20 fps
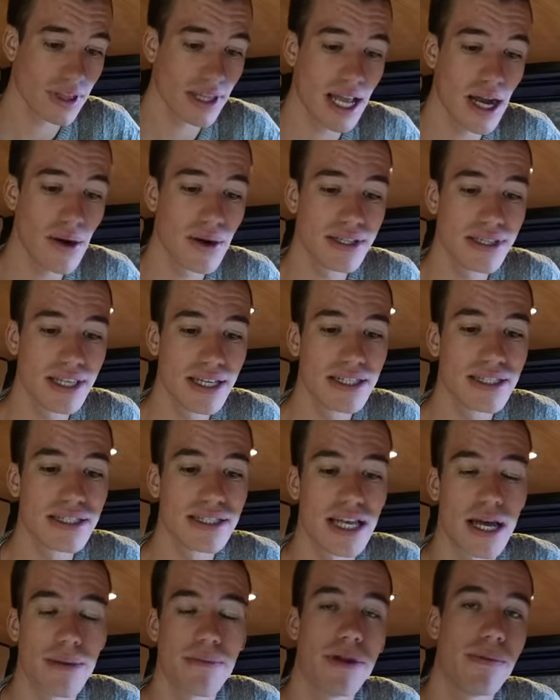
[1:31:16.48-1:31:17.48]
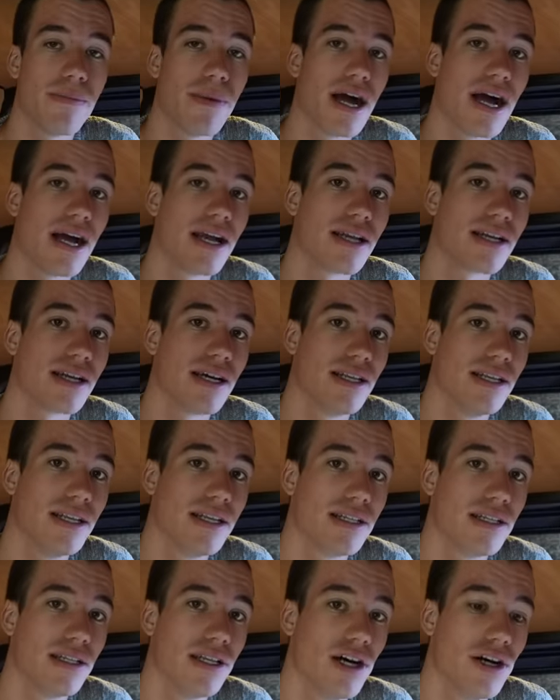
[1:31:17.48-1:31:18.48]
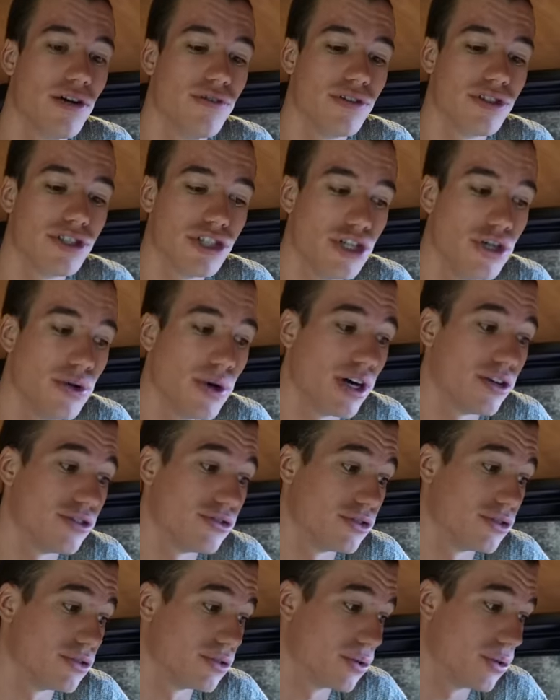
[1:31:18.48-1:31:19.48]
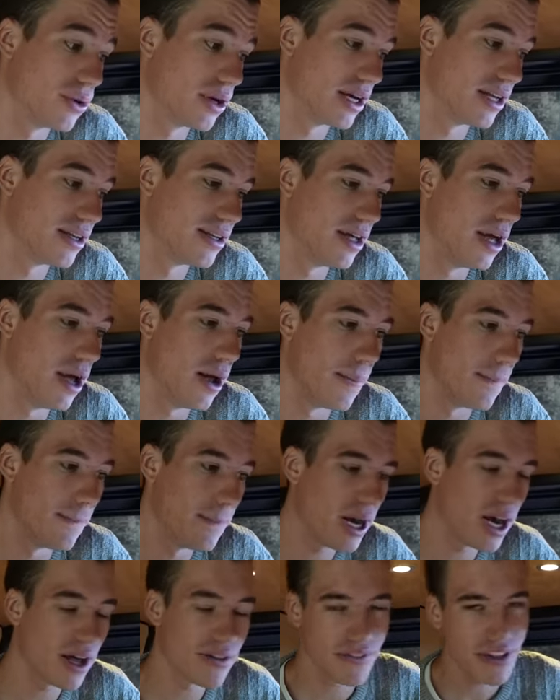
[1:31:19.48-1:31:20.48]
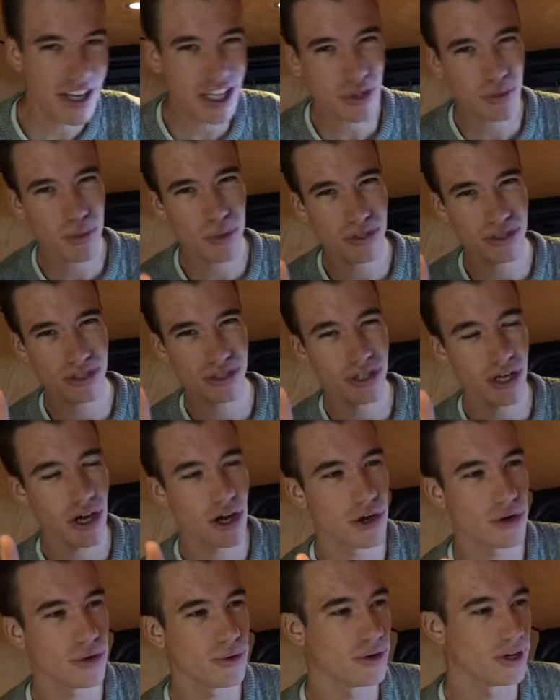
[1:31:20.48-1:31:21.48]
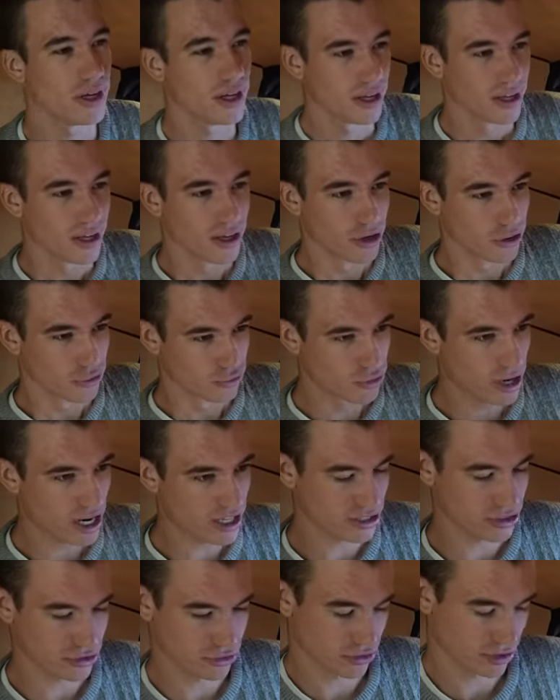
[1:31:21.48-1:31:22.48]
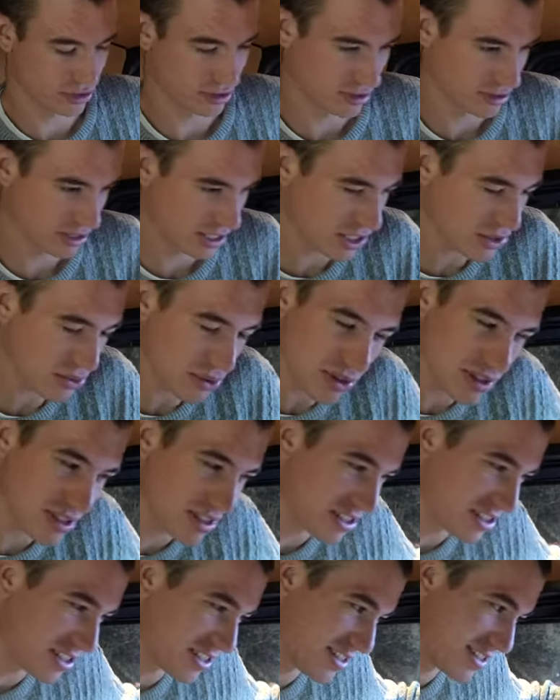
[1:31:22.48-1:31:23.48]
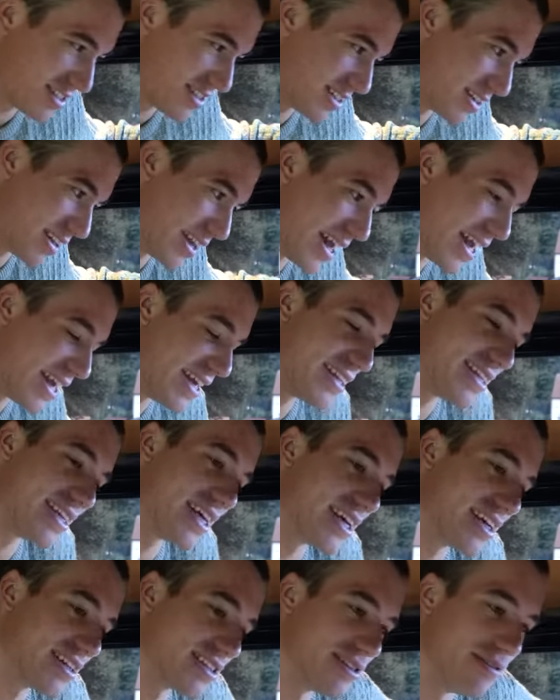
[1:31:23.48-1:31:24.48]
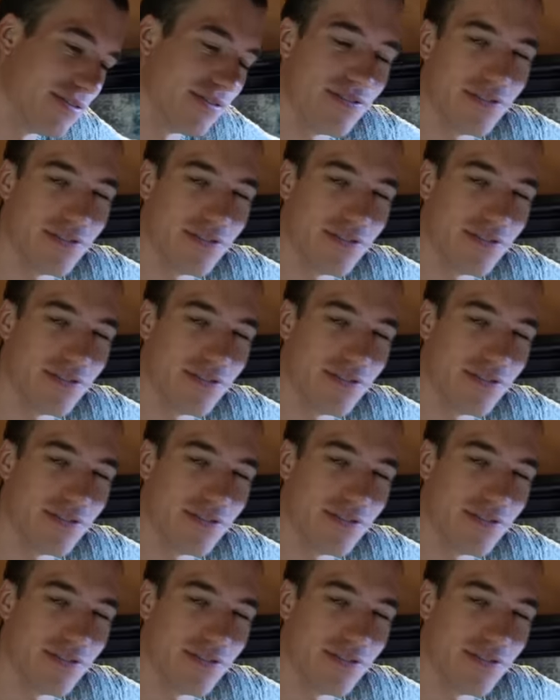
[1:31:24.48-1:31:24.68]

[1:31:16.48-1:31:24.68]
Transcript: Now, it did set me back a little over 200 quid, but this was no restaurant. This wasn't just eating some